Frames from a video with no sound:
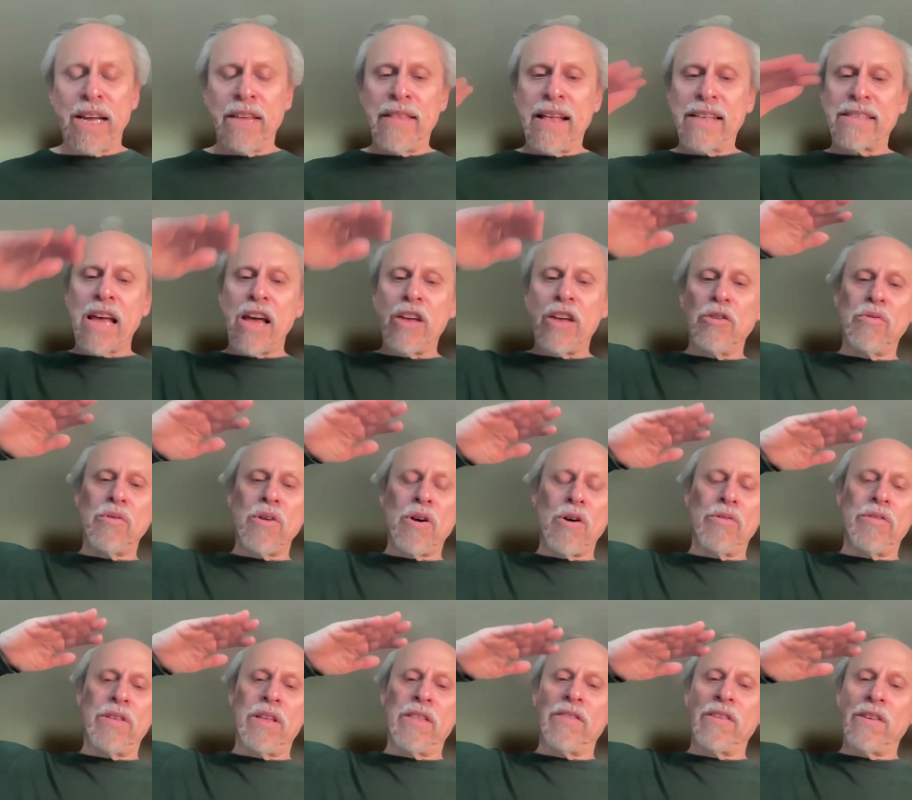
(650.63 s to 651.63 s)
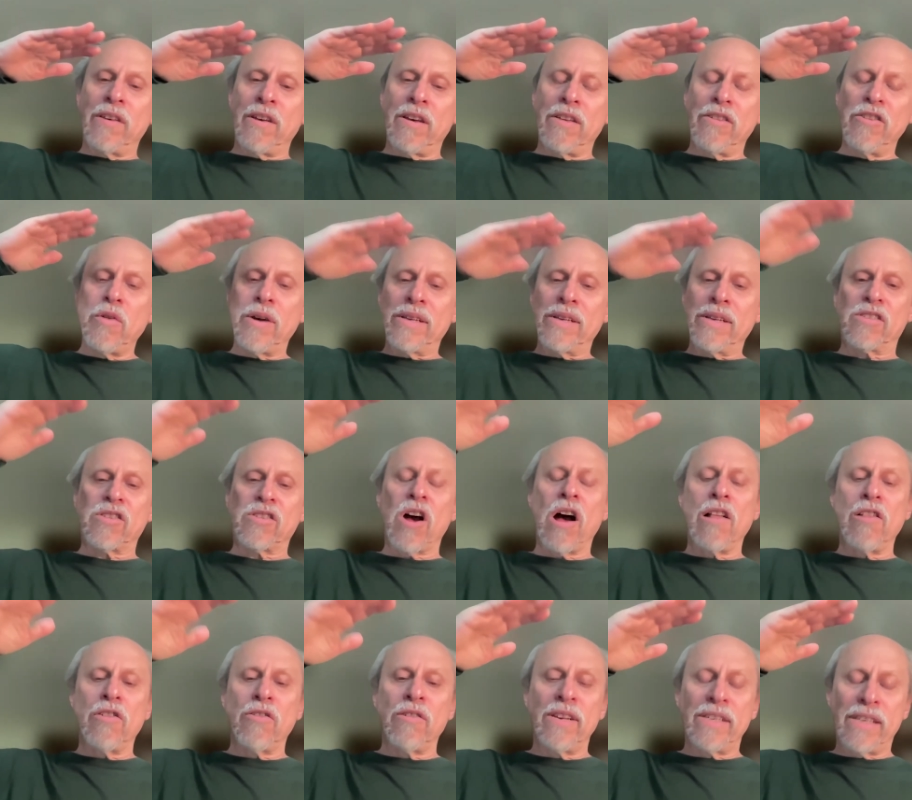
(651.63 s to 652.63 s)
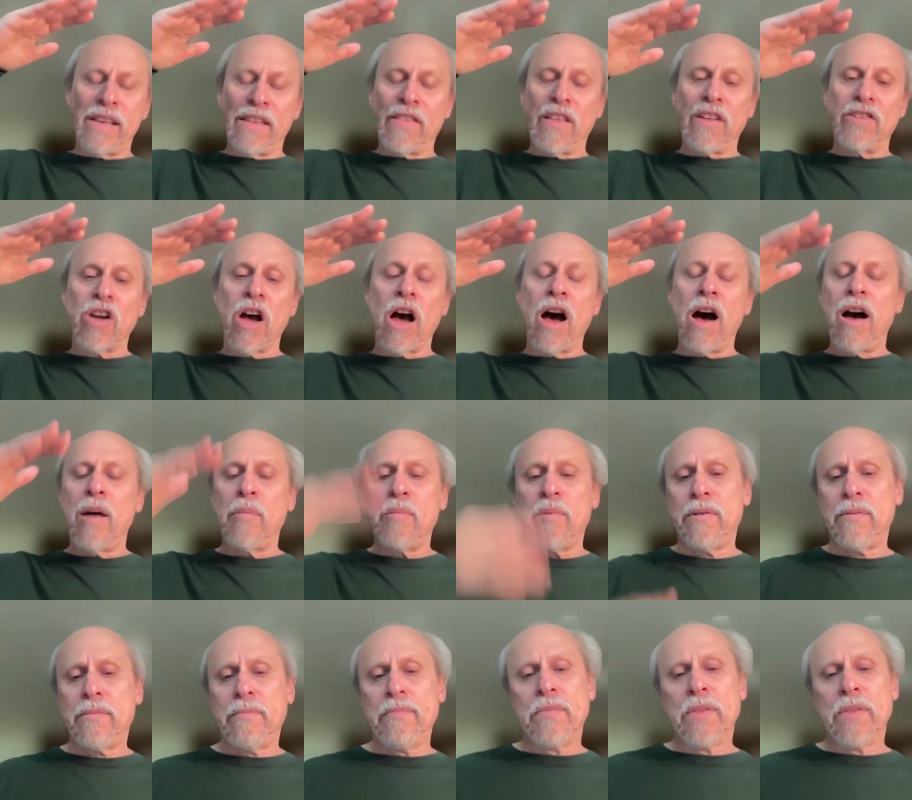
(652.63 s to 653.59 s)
and that's how you know that the US dollar is at the top.